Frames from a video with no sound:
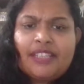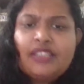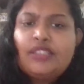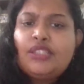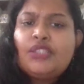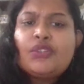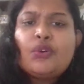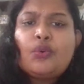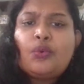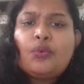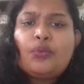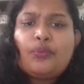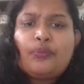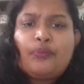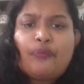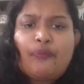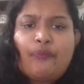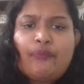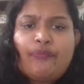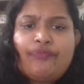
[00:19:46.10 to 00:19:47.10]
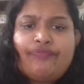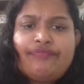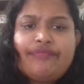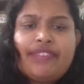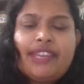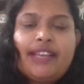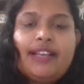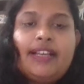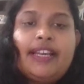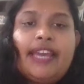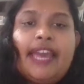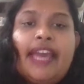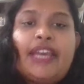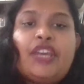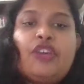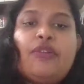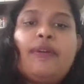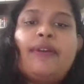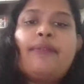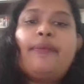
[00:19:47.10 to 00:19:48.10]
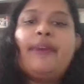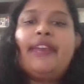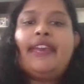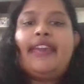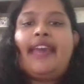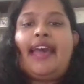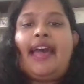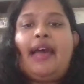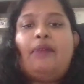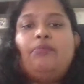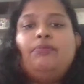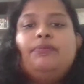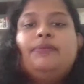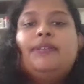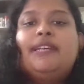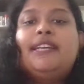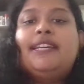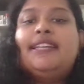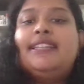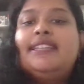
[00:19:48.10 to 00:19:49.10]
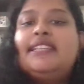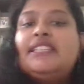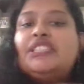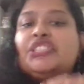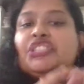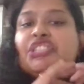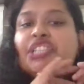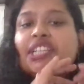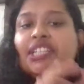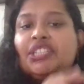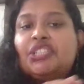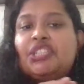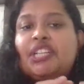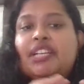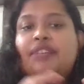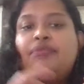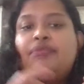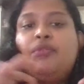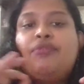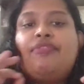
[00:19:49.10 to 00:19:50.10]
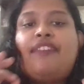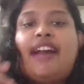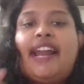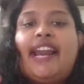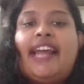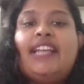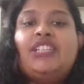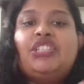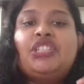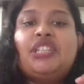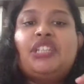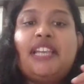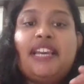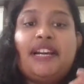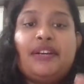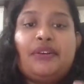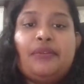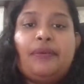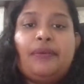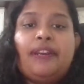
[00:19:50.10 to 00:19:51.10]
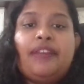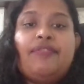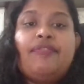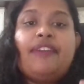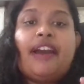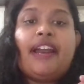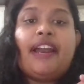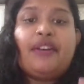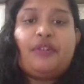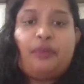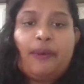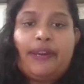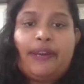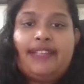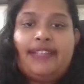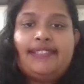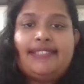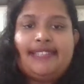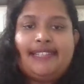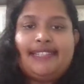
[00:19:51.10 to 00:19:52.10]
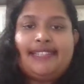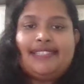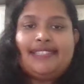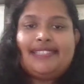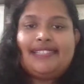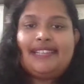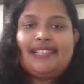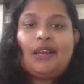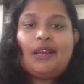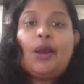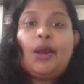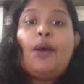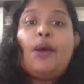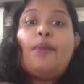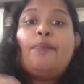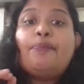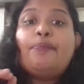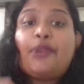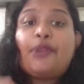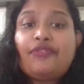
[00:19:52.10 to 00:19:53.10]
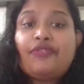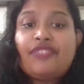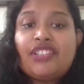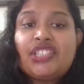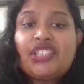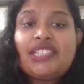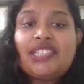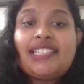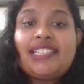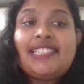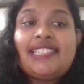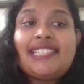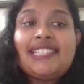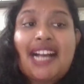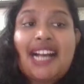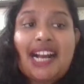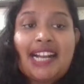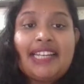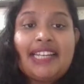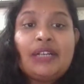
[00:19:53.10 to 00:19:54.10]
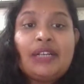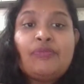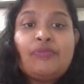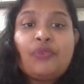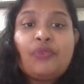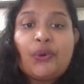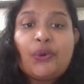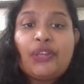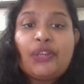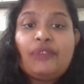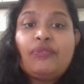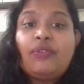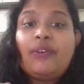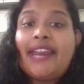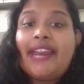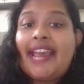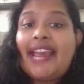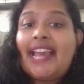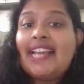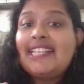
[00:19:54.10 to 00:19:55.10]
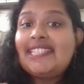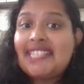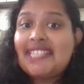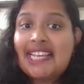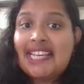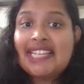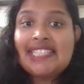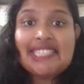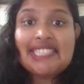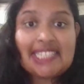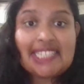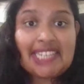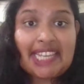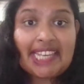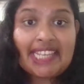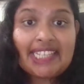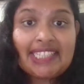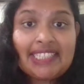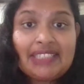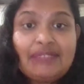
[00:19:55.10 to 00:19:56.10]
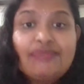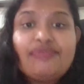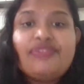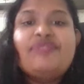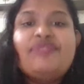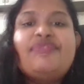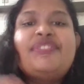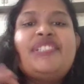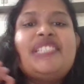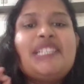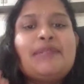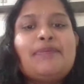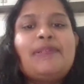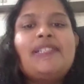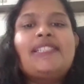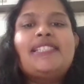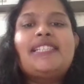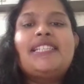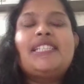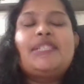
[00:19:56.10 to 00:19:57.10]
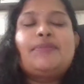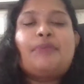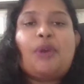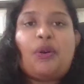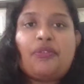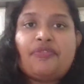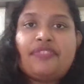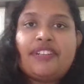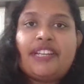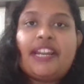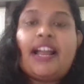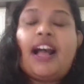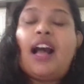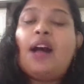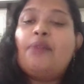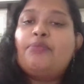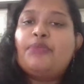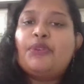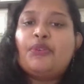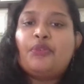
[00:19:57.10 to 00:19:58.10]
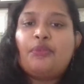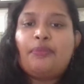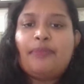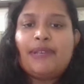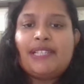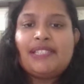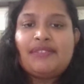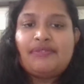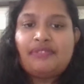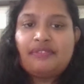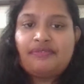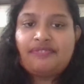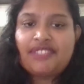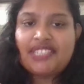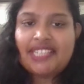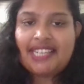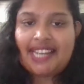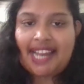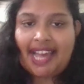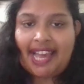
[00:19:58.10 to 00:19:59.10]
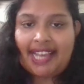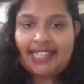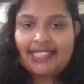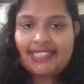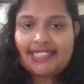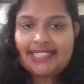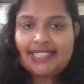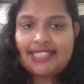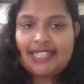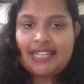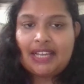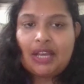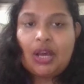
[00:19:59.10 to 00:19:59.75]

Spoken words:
So, a quick recap. The cheat sheet for financial year 25-26. Professionals under 44 ADA declare 50% profit up to rupees 50 lakhs